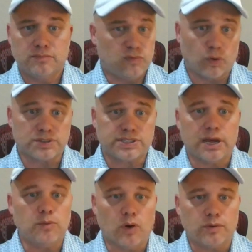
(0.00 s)
Florida
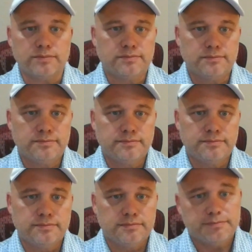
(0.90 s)
State won't,
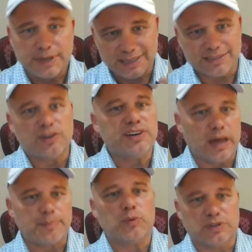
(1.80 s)
because their
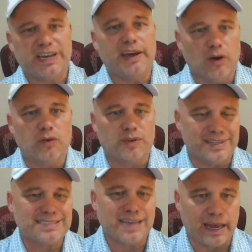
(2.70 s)
depth will take over in
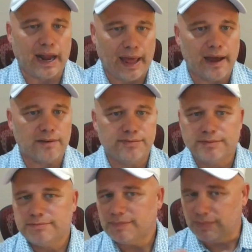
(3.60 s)
the second half.
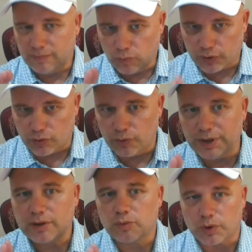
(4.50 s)

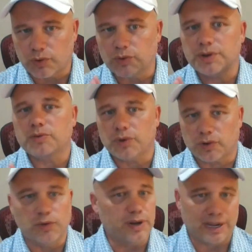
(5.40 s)
Recruiting.
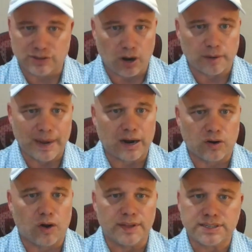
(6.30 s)
I talk about it
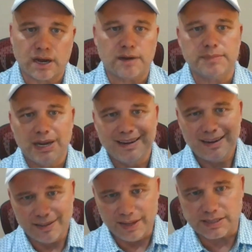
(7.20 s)
all the time.
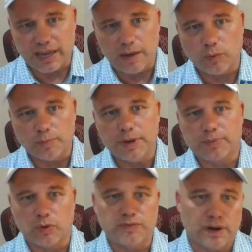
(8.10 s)
This game will be
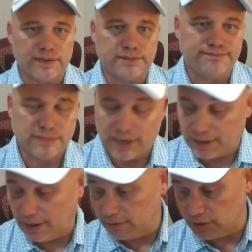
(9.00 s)
proof of it. And
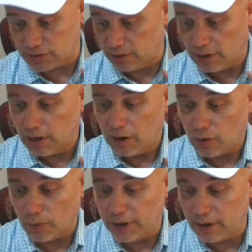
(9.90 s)
again, just to
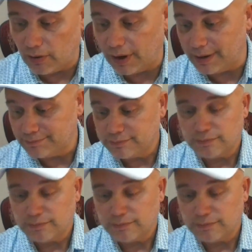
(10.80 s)
reiterate,